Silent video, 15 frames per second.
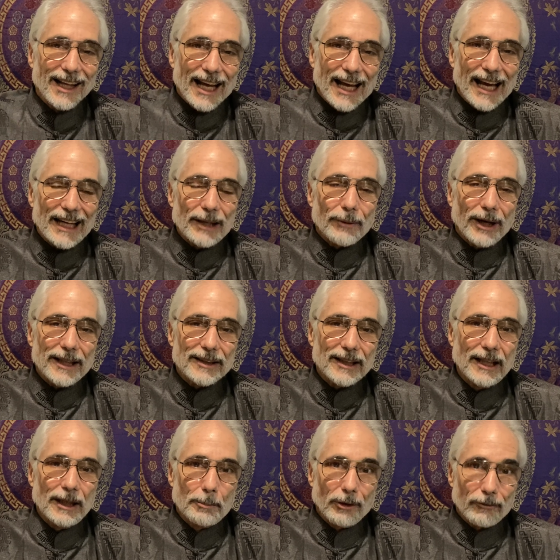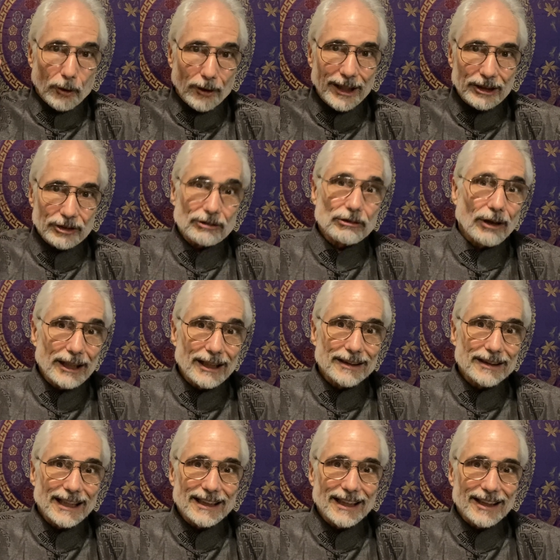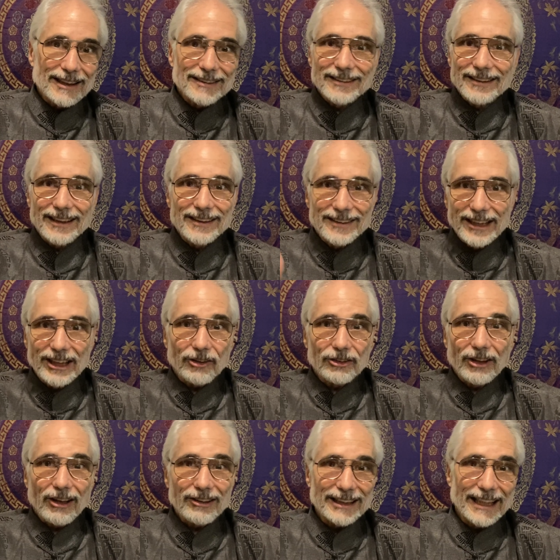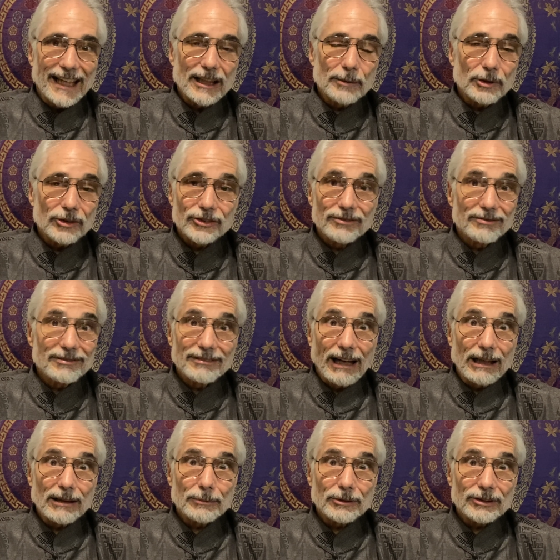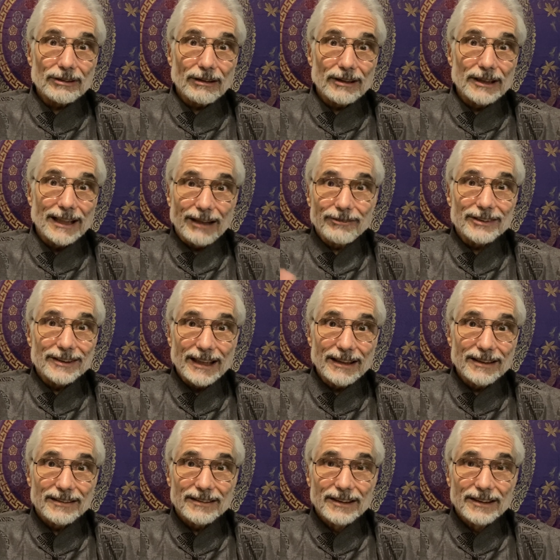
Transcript: Anyway, before they destroyed it, they cut it and they killed all the animals. Terrible story, and I was there.